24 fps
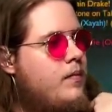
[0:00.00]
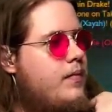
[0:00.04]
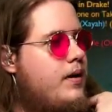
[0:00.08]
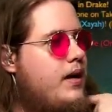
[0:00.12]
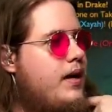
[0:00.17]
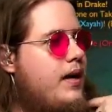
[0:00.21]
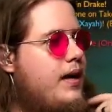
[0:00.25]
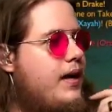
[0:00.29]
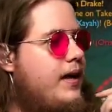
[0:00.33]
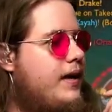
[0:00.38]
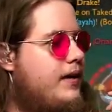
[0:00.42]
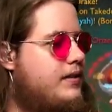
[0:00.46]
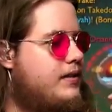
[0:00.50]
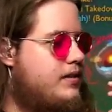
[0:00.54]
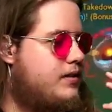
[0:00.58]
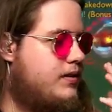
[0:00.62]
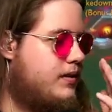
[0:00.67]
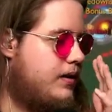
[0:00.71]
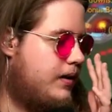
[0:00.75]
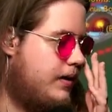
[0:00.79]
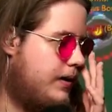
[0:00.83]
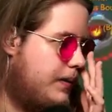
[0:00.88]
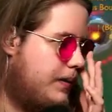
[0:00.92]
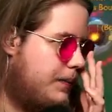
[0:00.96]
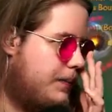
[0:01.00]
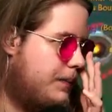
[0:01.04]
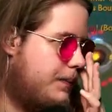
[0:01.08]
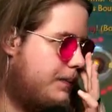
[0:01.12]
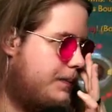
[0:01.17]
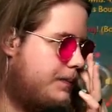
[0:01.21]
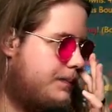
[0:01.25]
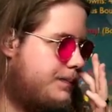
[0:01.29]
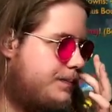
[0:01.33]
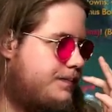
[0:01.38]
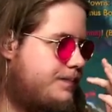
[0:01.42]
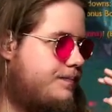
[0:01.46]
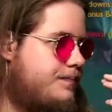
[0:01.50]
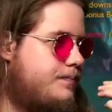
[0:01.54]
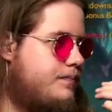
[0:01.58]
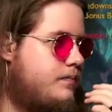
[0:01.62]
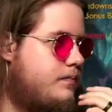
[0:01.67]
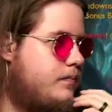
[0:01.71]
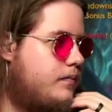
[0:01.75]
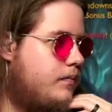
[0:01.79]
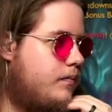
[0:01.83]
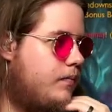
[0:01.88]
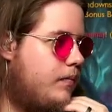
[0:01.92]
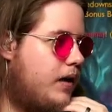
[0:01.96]
And I'm
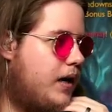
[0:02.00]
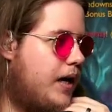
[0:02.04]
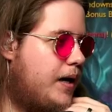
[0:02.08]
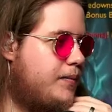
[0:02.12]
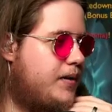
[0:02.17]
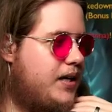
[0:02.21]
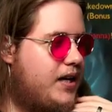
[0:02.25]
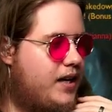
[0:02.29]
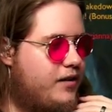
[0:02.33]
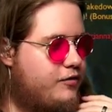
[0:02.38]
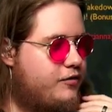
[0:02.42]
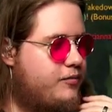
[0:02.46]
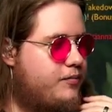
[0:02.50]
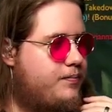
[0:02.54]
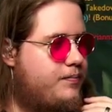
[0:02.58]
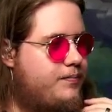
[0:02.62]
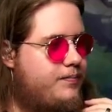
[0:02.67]
alive.